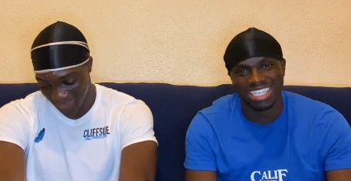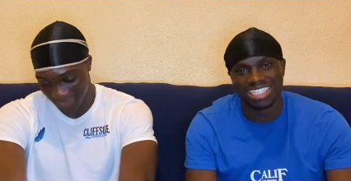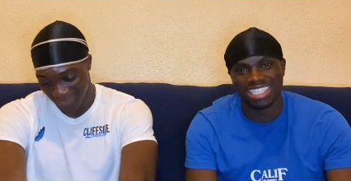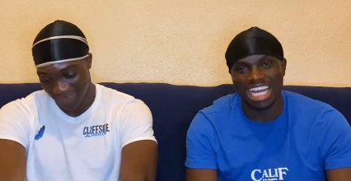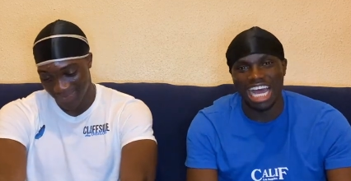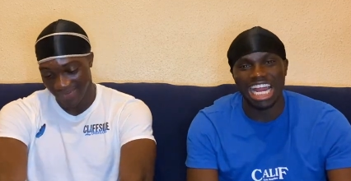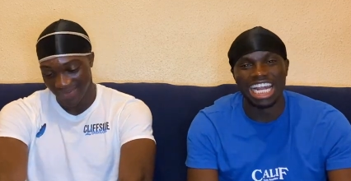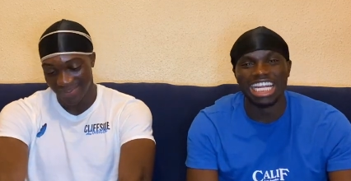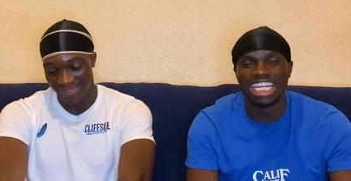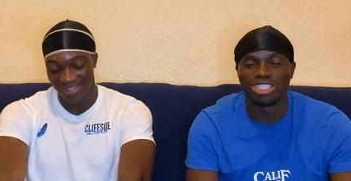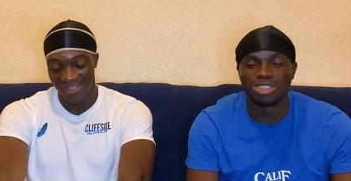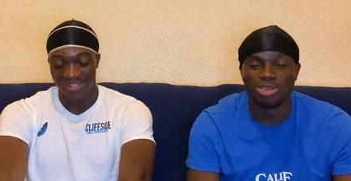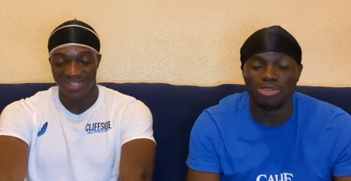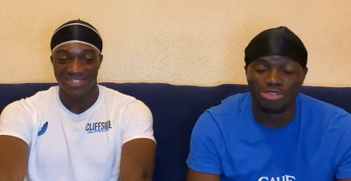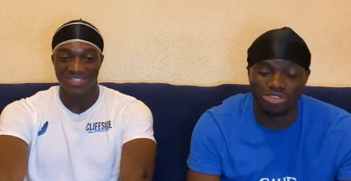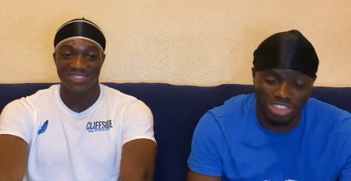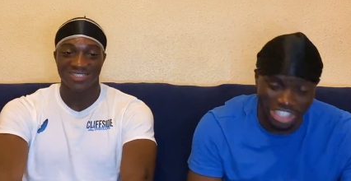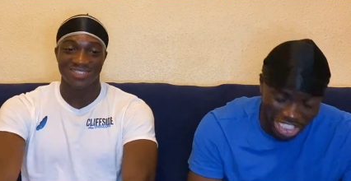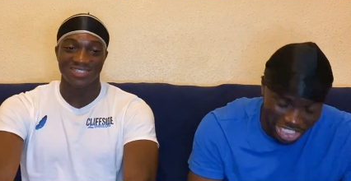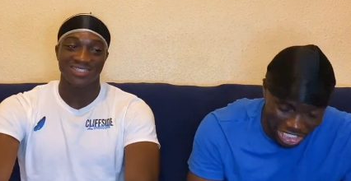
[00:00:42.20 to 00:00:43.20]
Speaker 1: that little
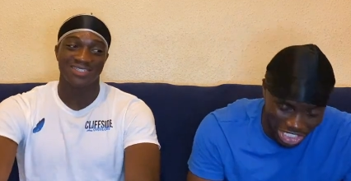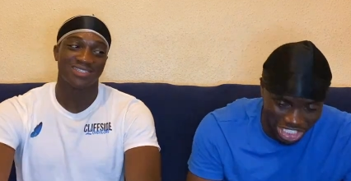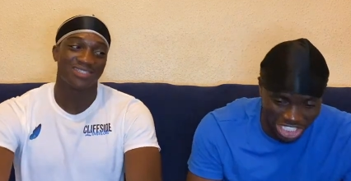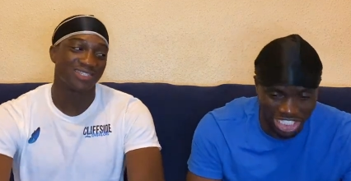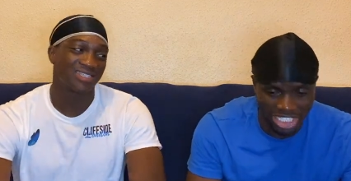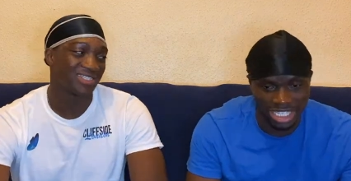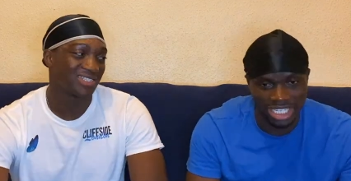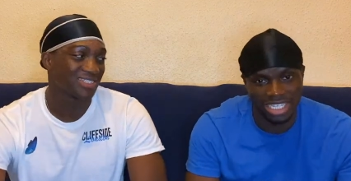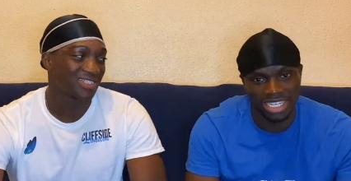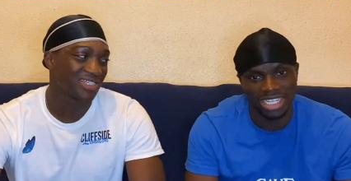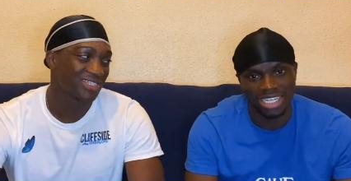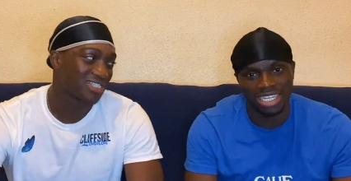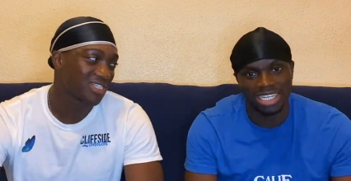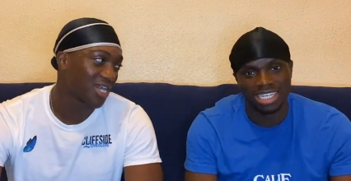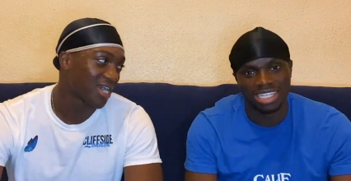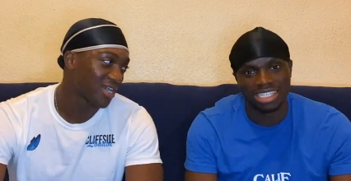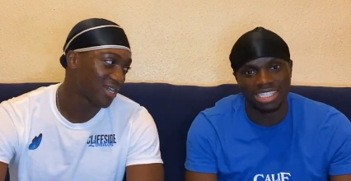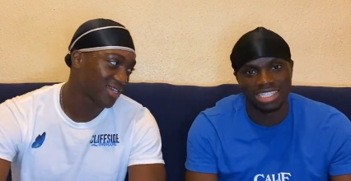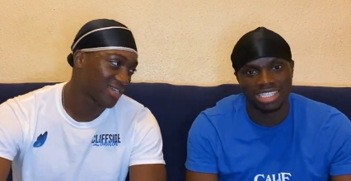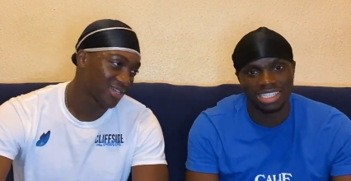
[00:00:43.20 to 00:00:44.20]
fish. He's a
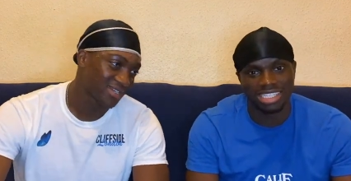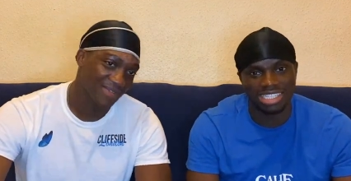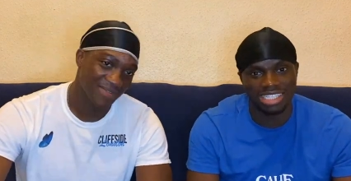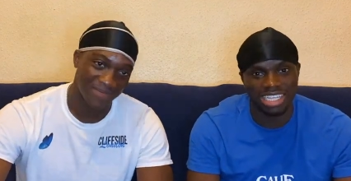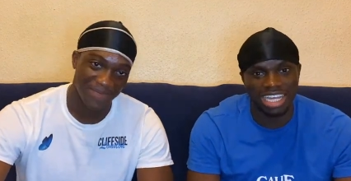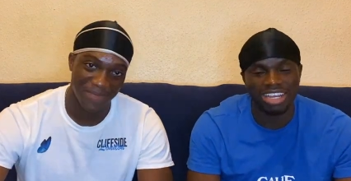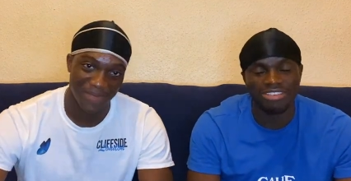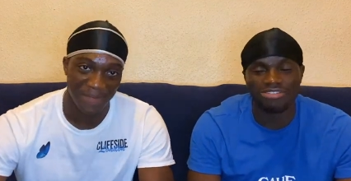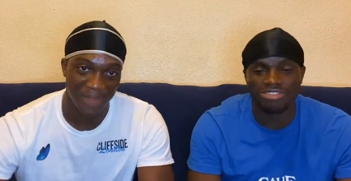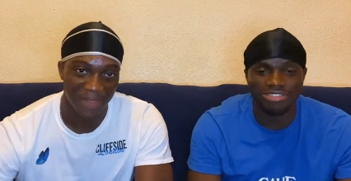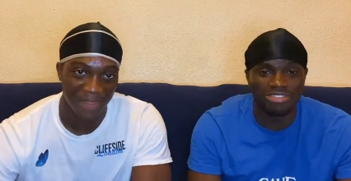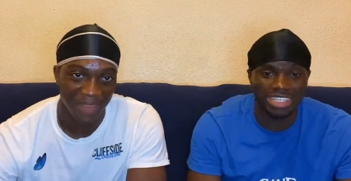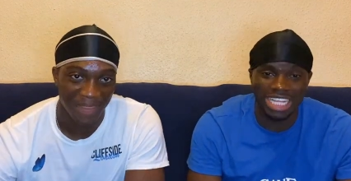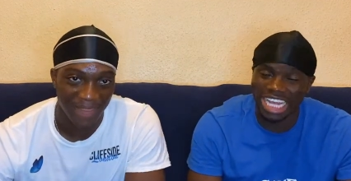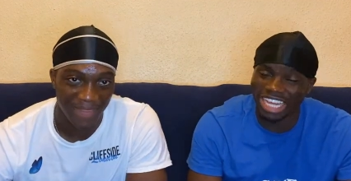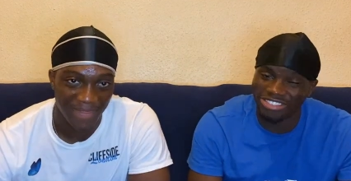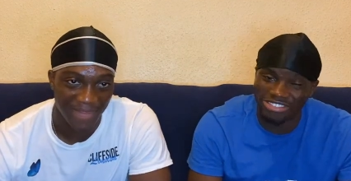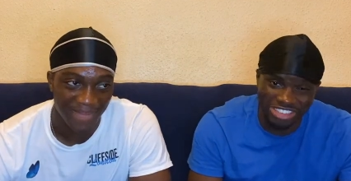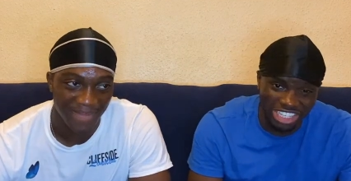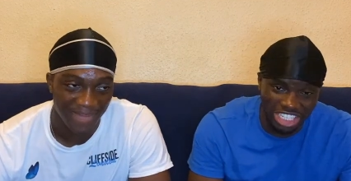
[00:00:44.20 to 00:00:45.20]
shark. That
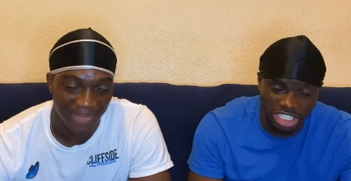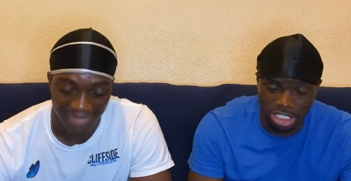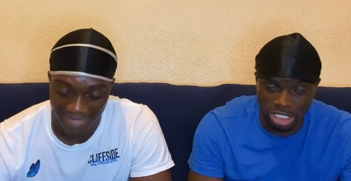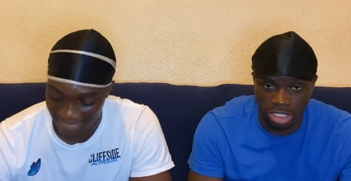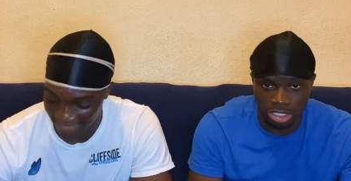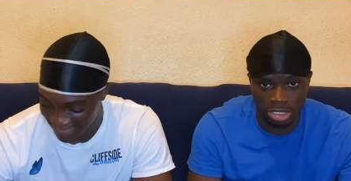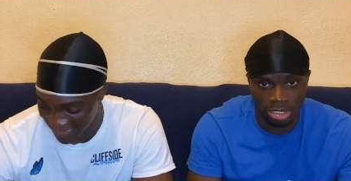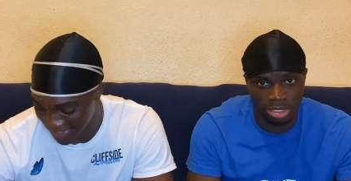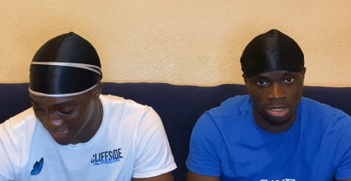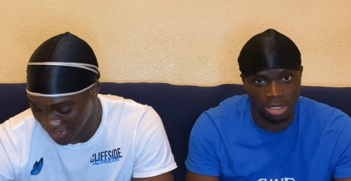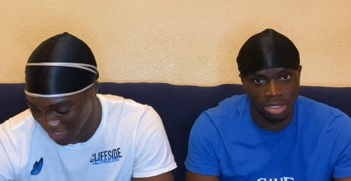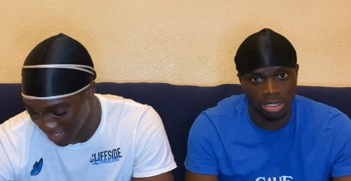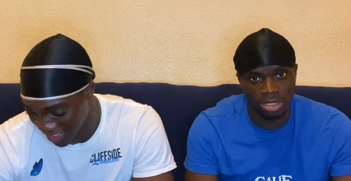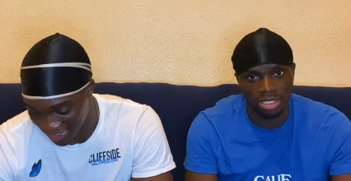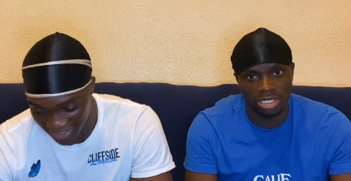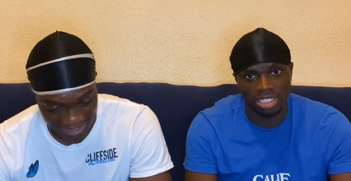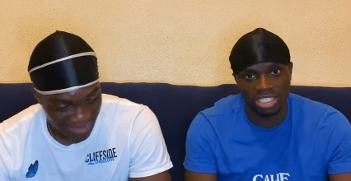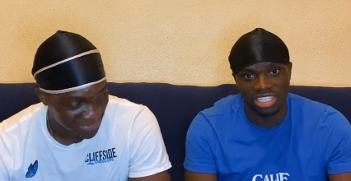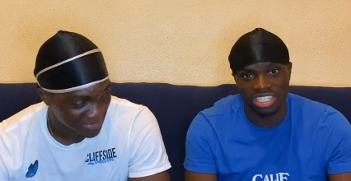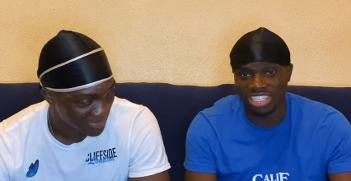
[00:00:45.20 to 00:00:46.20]
that fish.
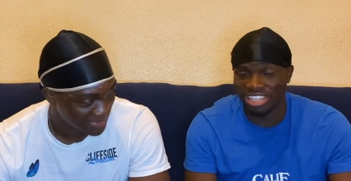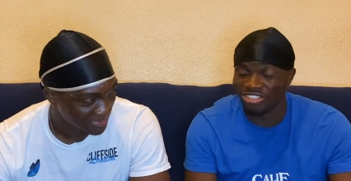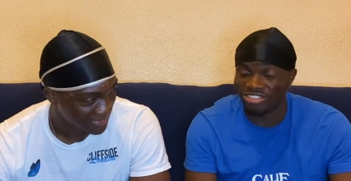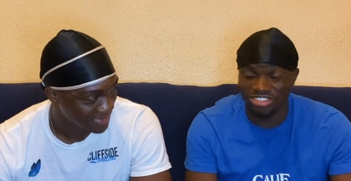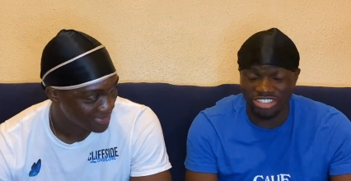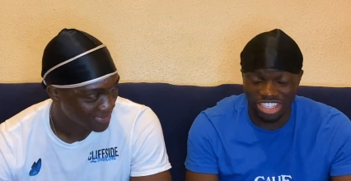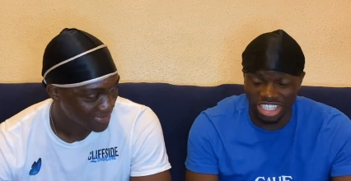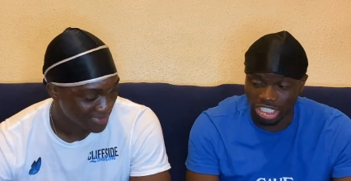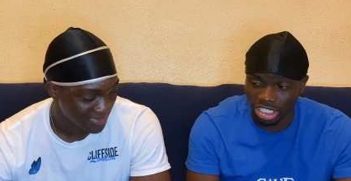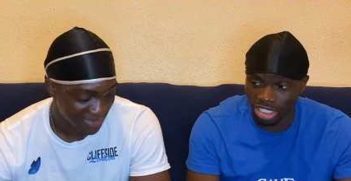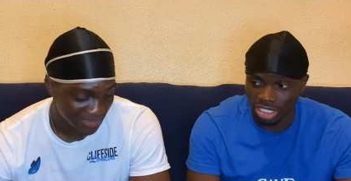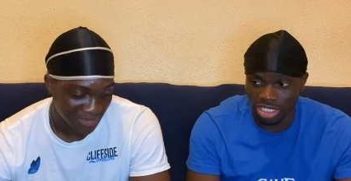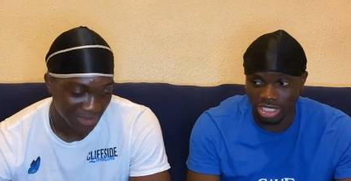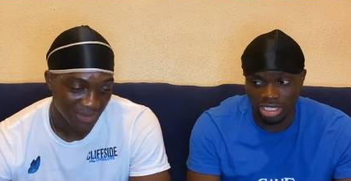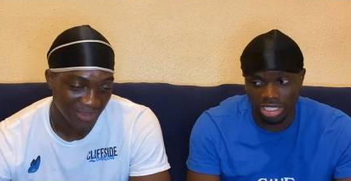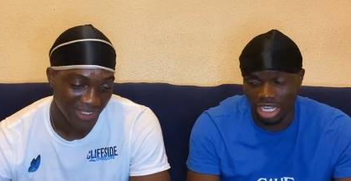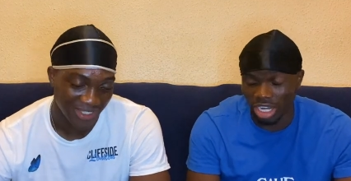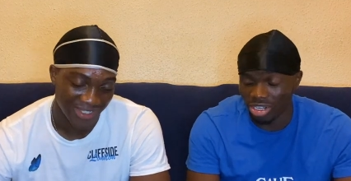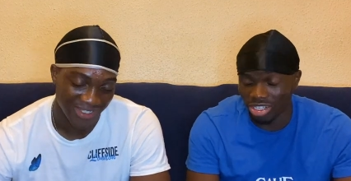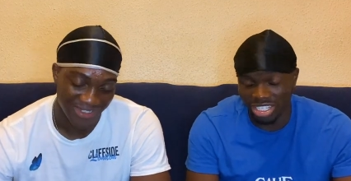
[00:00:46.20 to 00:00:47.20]
Shark. He's a fish. Okay.
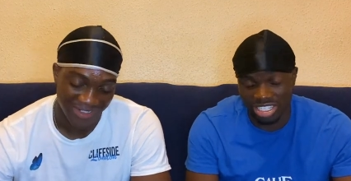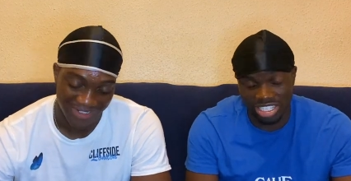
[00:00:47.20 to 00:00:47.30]
They're all the